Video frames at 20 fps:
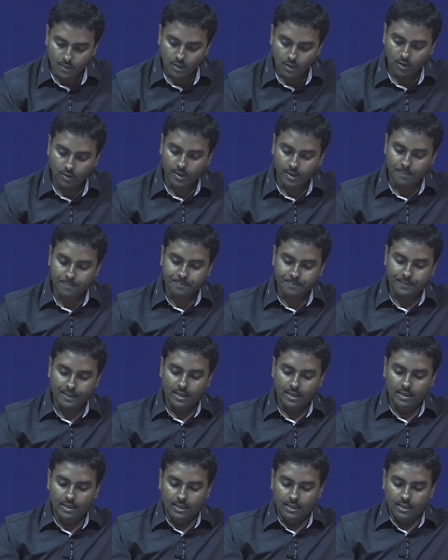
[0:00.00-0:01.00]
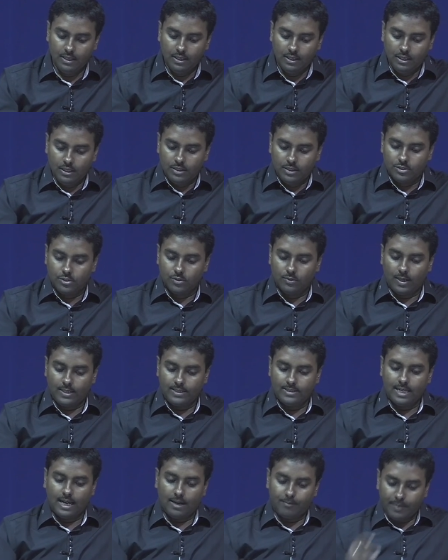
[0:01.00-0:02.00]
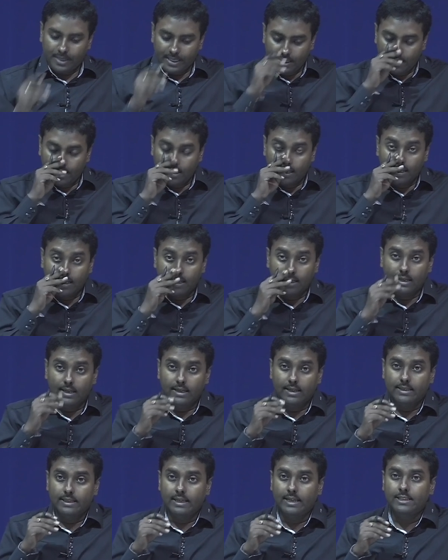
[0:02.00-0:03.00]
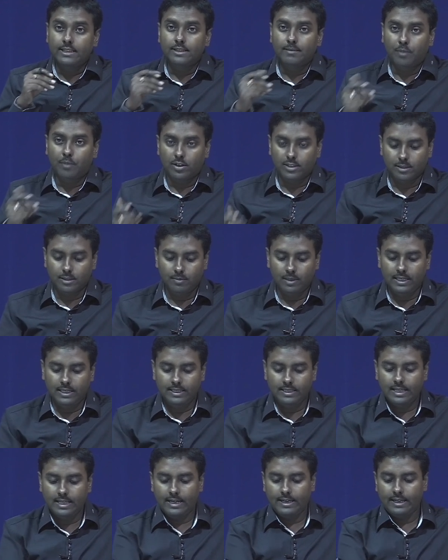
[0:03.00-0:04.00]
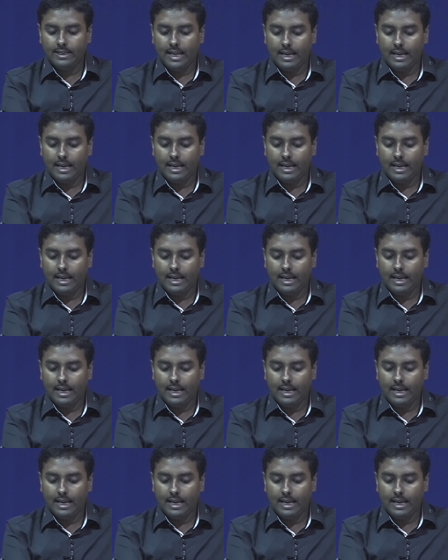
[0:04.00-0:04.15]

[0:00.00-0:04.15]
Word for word: Okay. So, what is happening? There is a possibility that